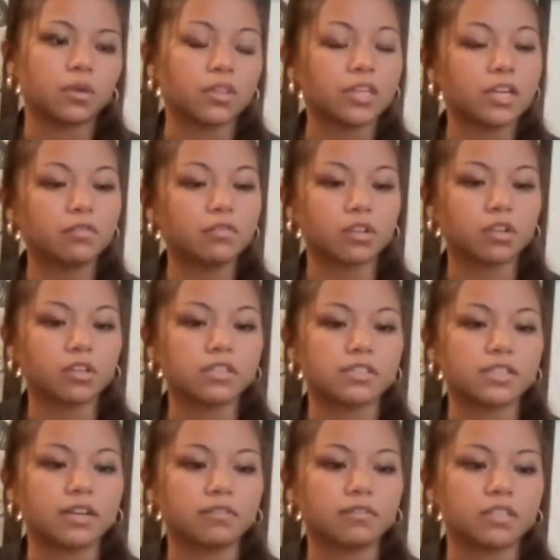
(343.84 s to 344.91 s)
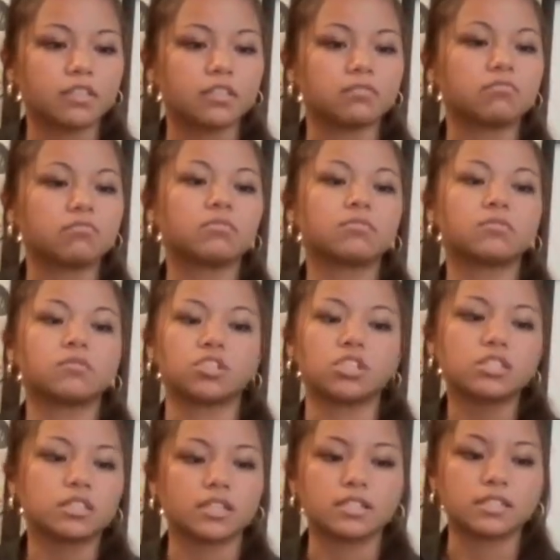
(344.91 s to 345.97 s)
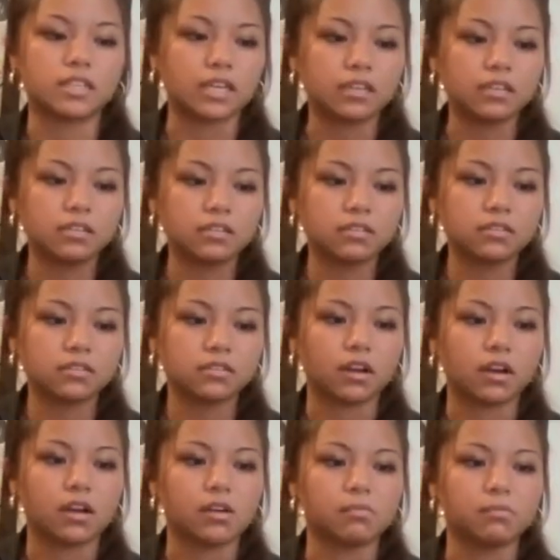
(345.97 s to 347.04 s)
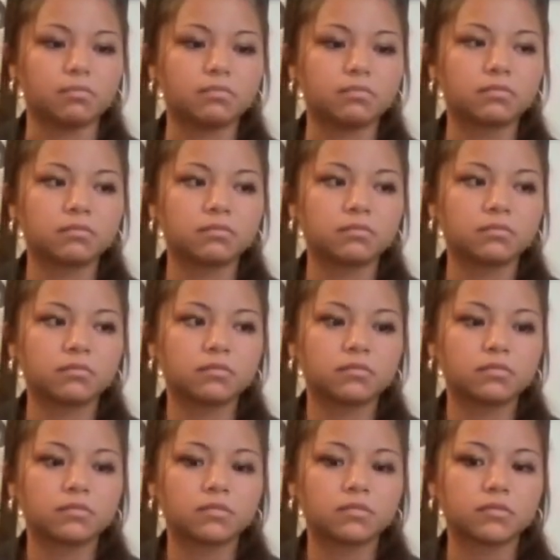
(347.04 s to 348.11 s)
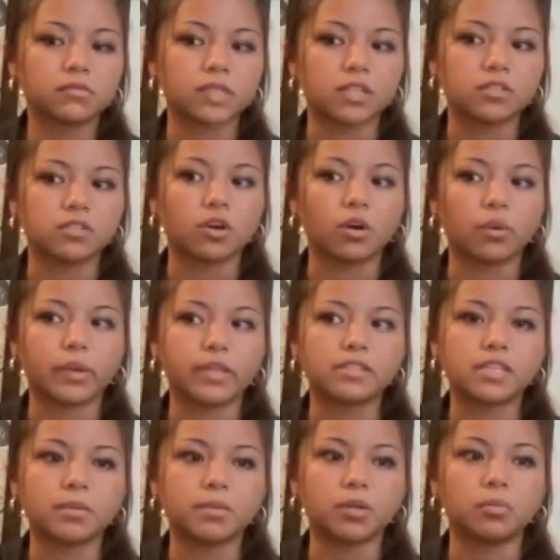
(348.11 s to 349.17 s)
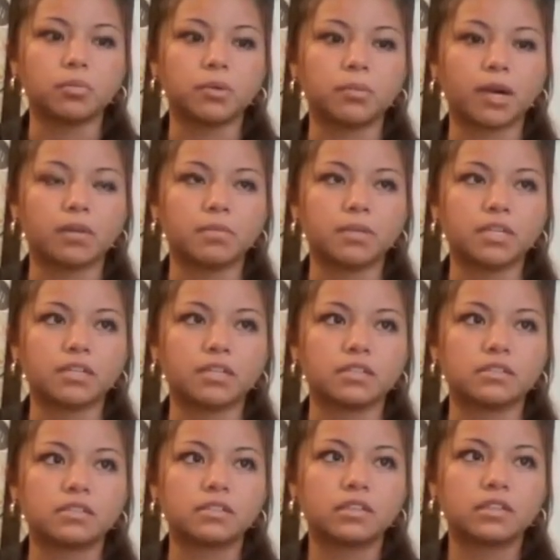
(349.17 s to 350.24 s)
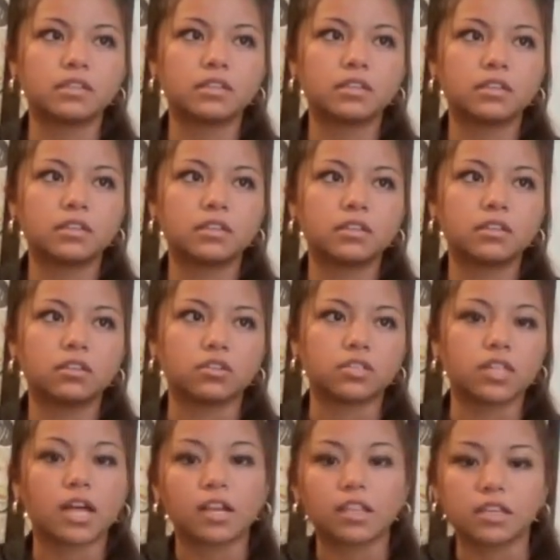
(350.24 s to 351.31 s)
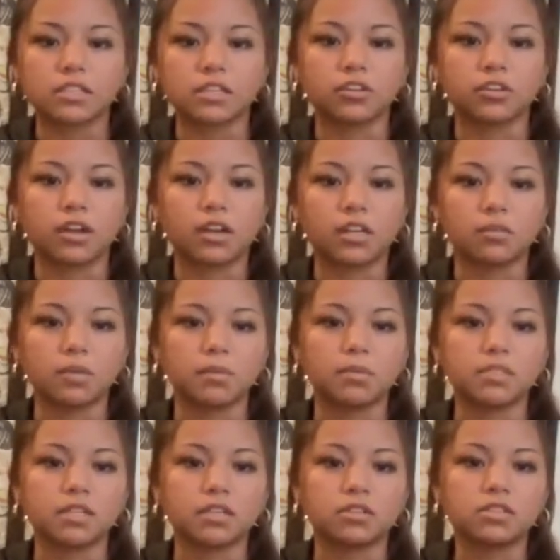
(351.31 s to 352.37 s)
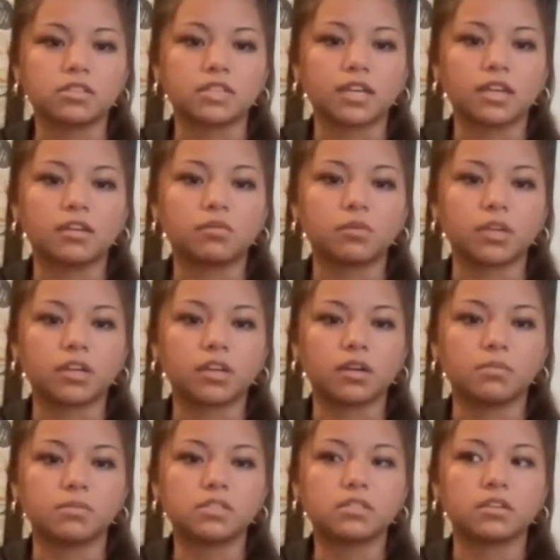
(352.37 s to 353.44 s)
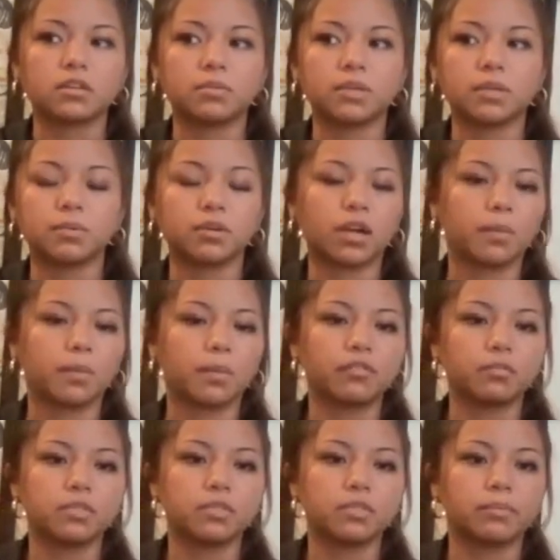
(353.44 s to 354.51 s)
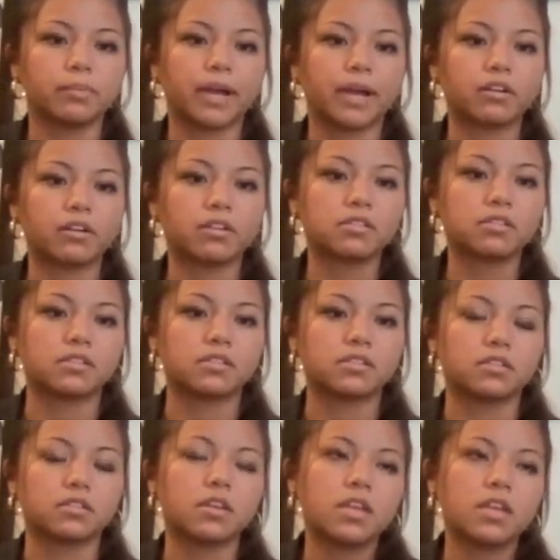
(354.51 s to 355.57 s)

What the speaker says: One thing I've learned is definitely just listening, um, and to always keep an open mind because there's a lot of things that you're not going to be able to understand when it comes to people coming from different backgrounds because